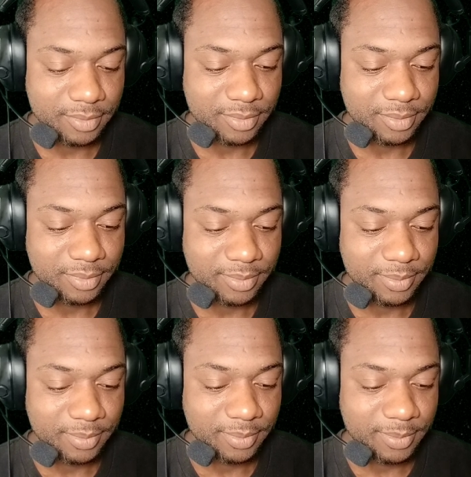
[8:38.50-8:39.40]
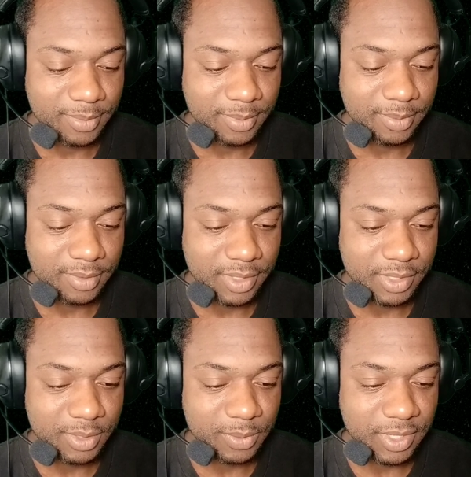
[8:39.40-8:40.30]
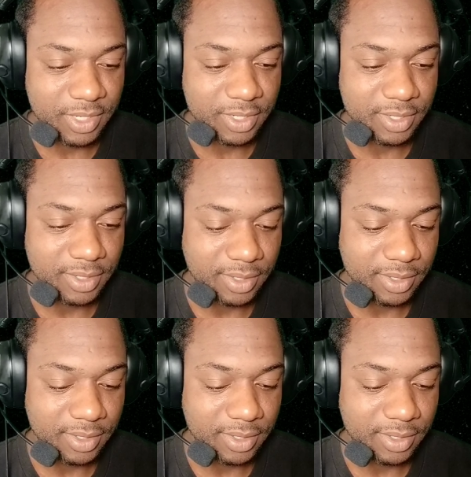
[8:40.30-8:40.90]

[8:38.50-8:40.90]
All right, so we're gonna